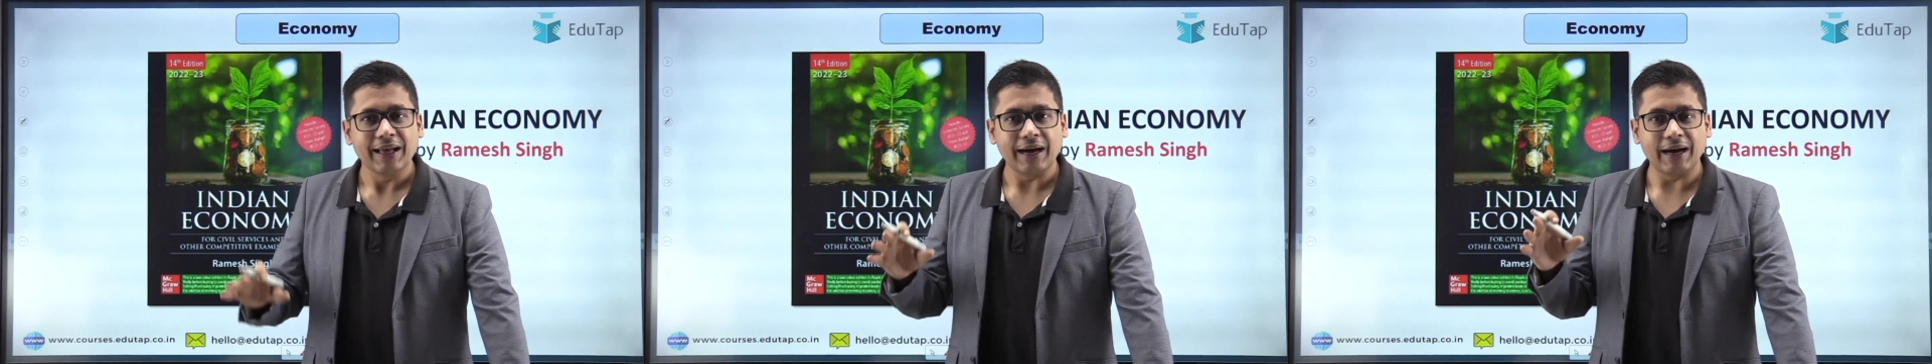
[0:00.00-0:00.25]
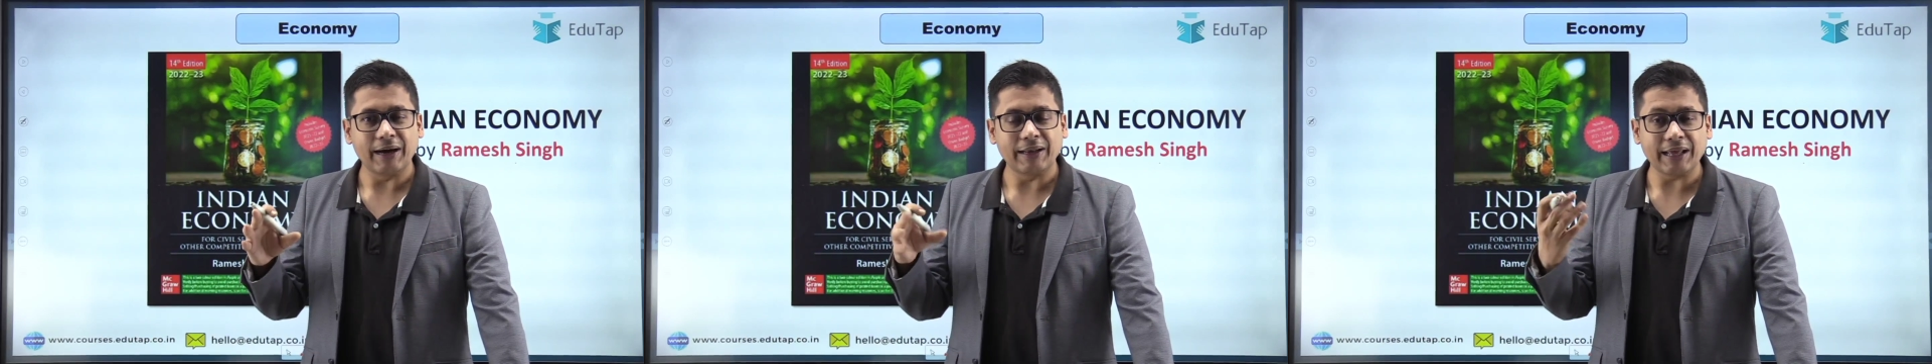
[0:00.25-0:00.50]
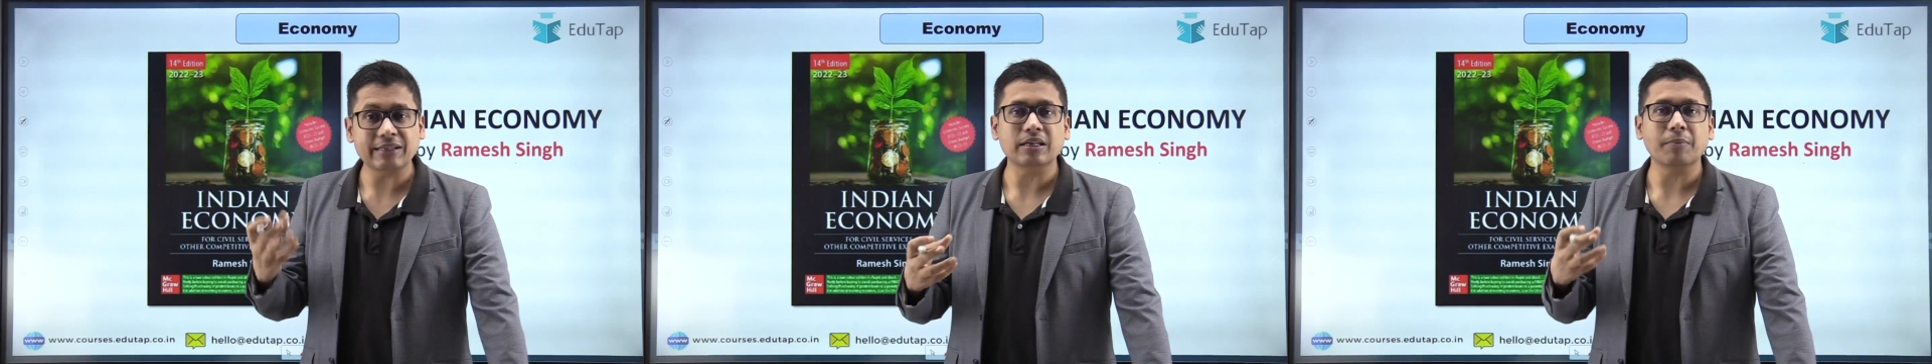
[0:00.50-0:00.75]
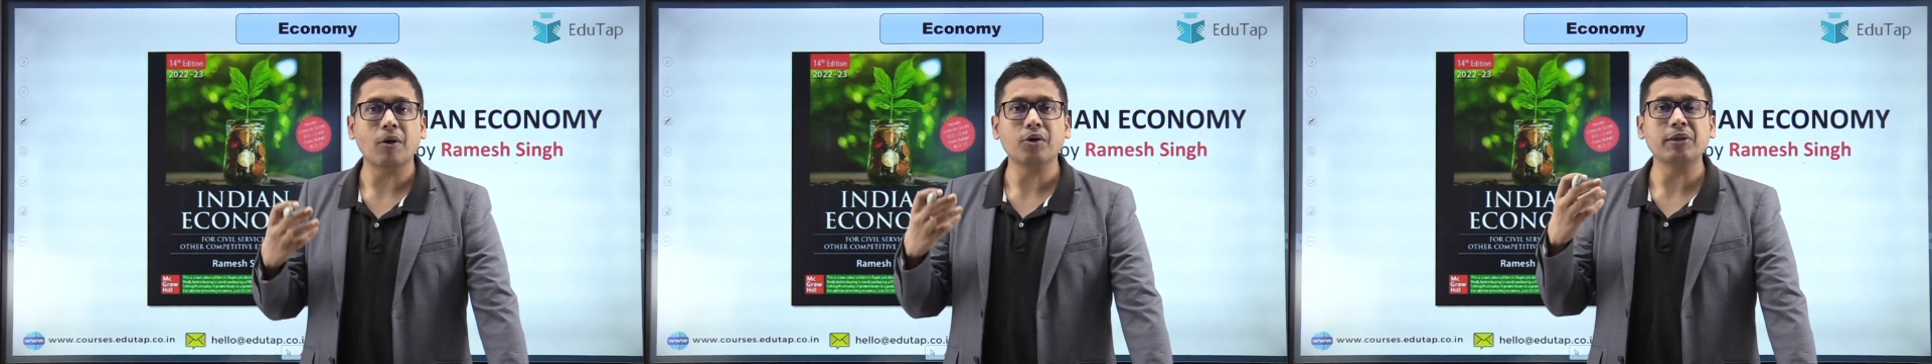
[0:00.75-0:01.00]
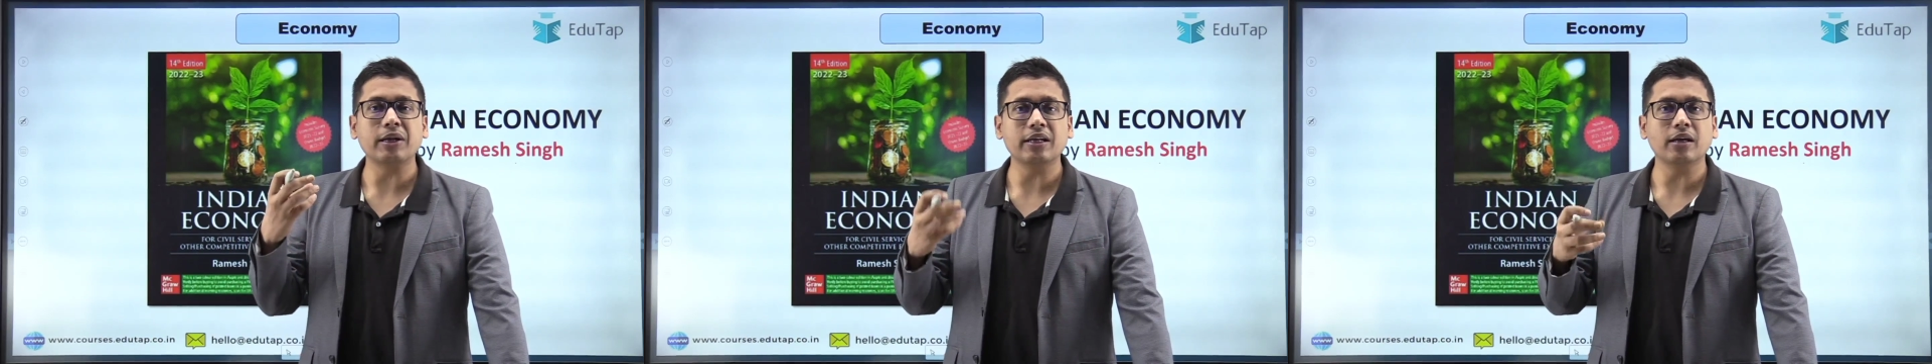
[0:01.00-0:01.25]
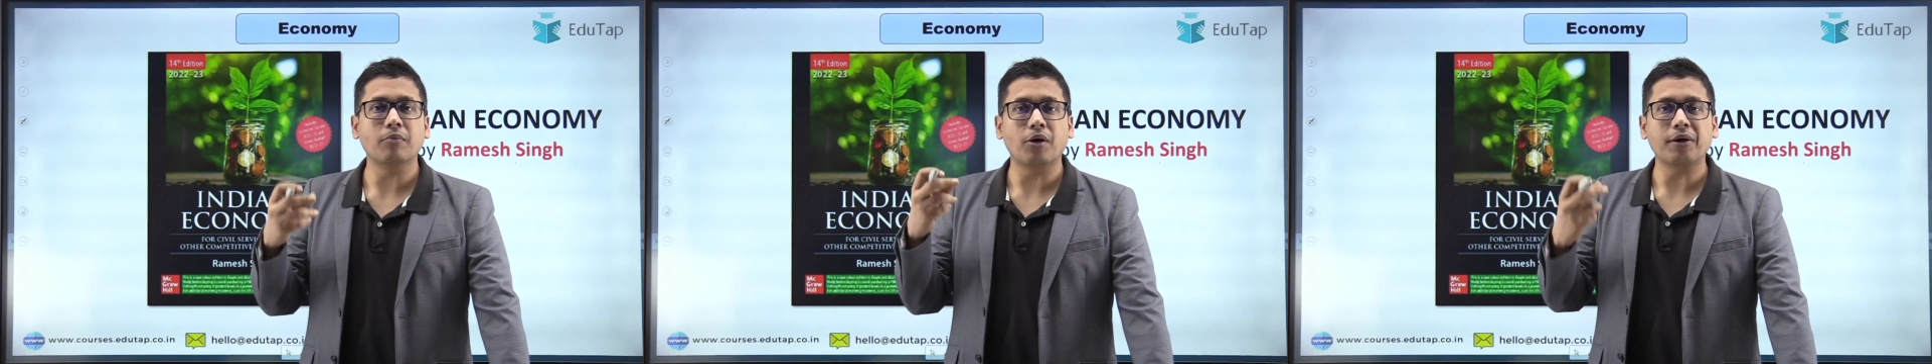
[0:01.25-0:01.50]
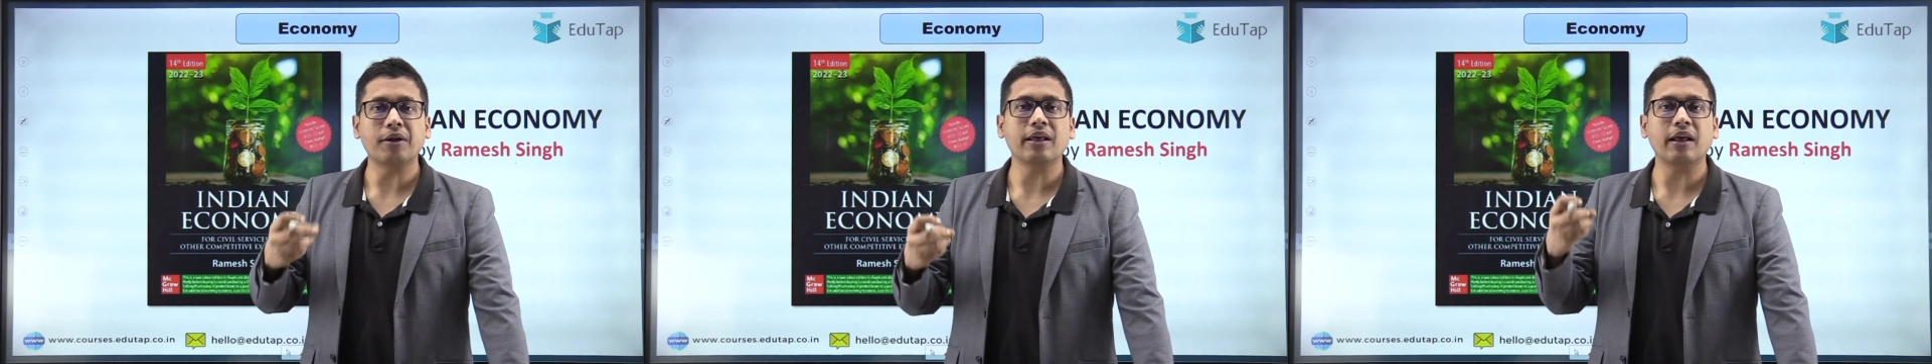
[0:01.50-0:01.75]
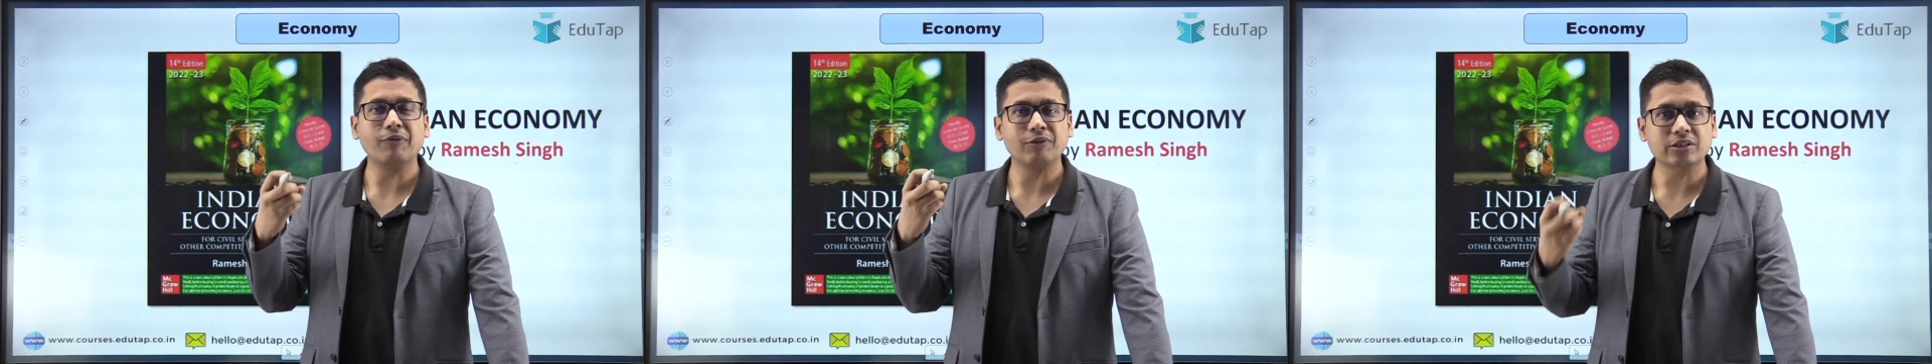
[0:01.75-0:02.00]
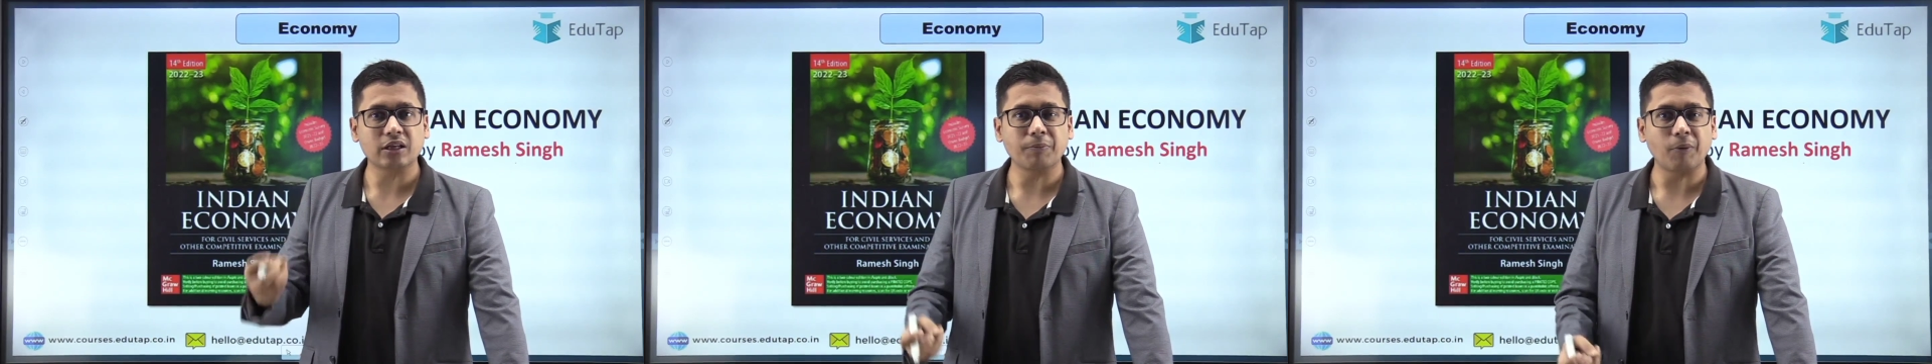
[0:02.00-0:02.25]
Next, about the Indian monetary and fiscal